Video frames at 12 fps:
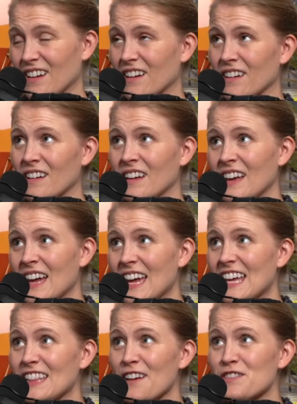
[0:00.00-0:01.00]
Oh,
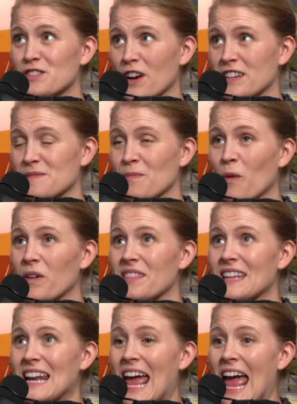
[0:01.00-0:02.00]
he loves trucks more
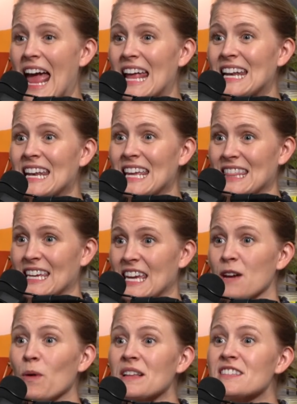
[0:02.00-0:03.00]
than anything.
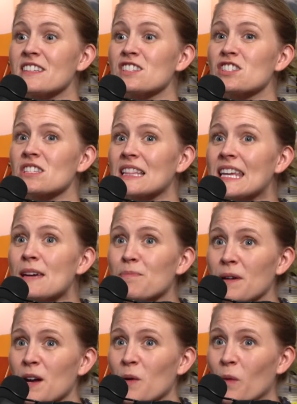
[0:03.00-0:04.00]
He wants to
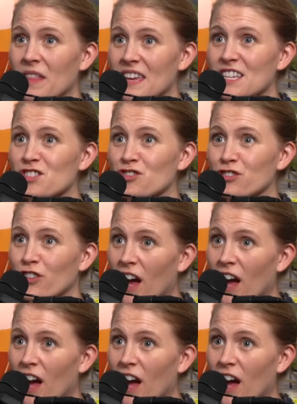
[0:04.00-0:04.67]
sleep with his trucks.